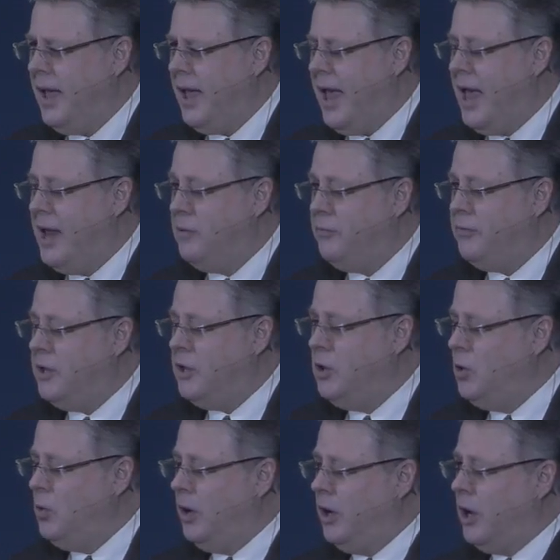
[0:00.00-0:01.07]
And if
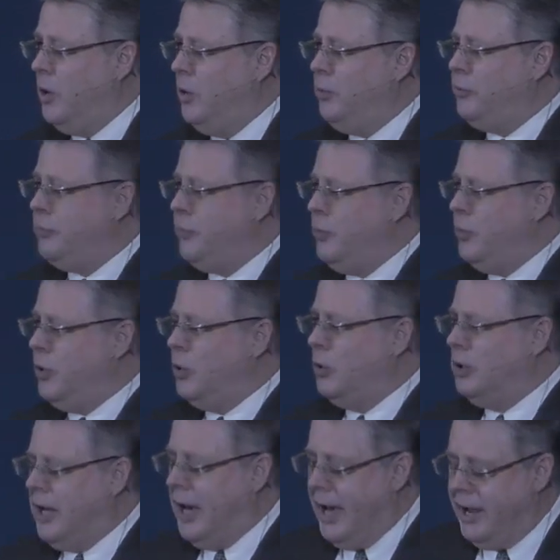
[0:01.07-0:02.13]
you go through your
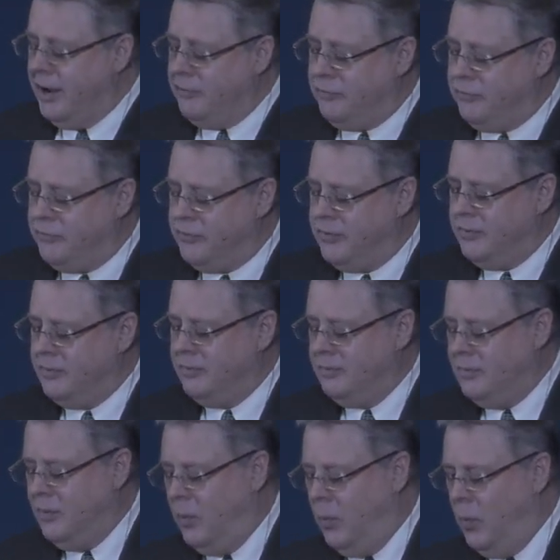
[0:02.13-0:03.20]
life
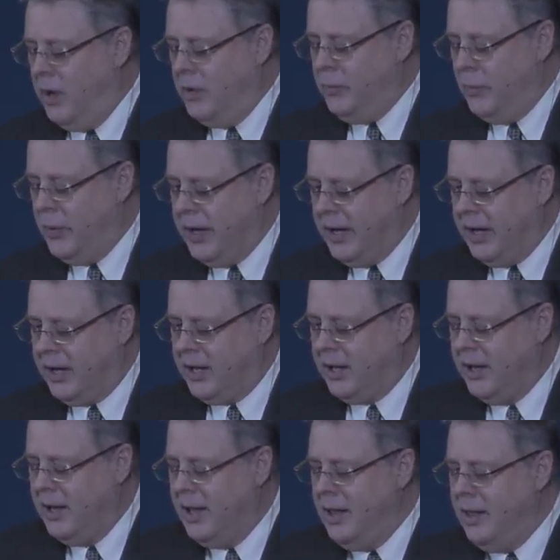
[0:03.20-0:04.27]
one week
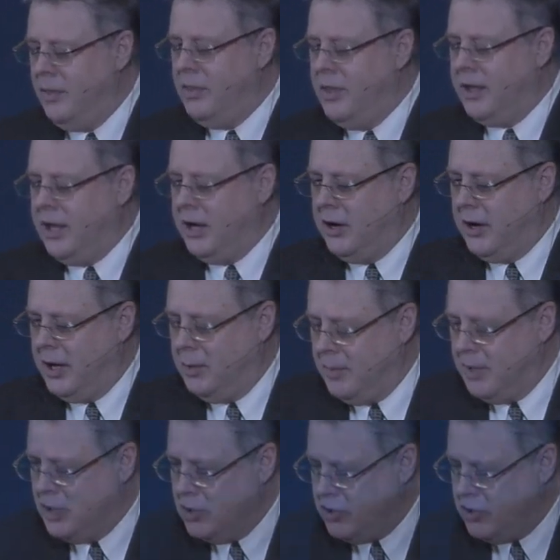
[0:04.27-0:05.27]
thinking you're going to meet